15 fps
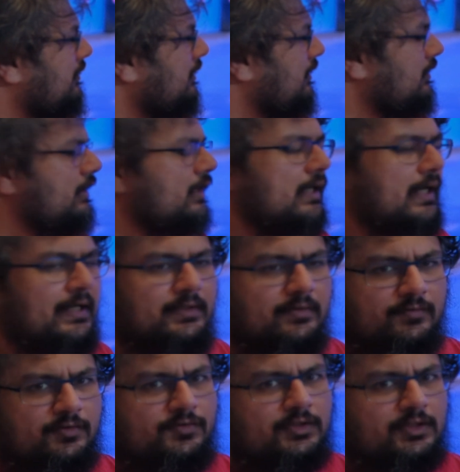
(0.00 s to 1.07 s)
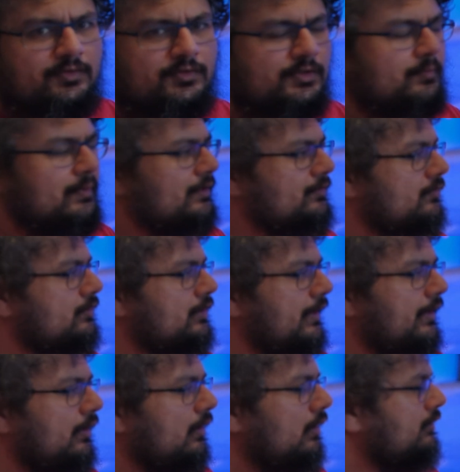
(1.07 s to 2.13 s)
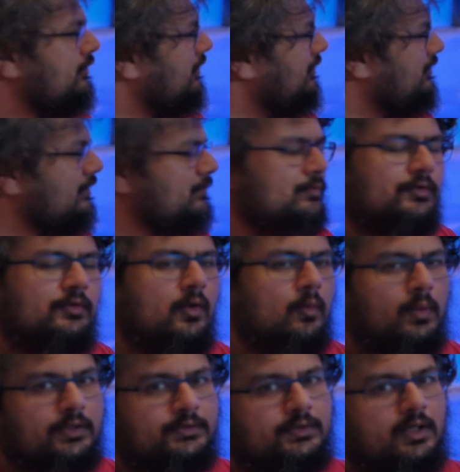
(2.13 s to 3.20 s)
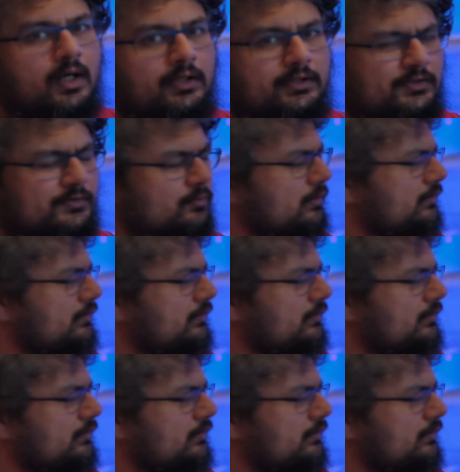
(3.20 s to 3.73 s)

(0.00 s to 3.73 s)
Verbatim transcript: in the end of the scene she mentioned yeah she seems to know what a TARDIS